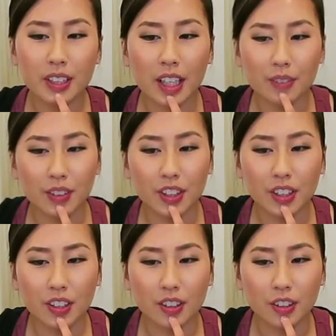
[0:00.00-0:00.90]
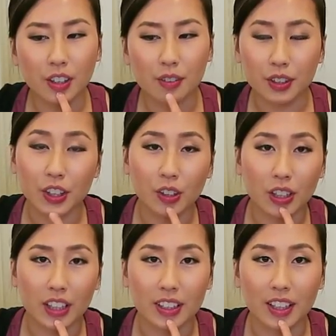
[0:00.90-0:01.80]
a video
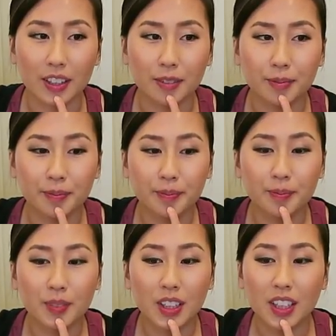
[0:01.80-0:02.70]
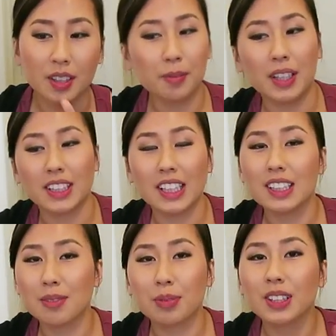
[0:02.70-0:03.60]
like that, because I
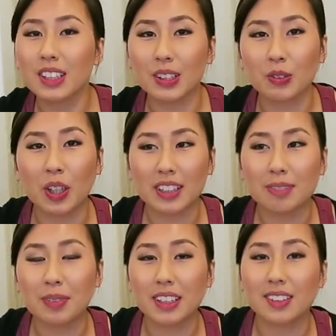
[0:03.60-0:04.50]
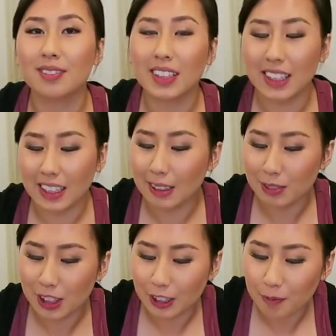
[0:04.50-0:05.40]
just personally want to make some vegan
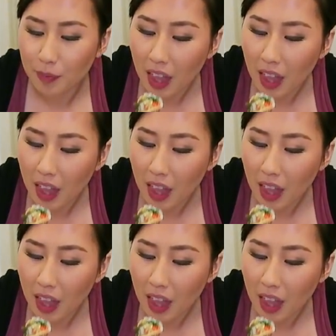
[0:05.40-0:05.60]
kimchi.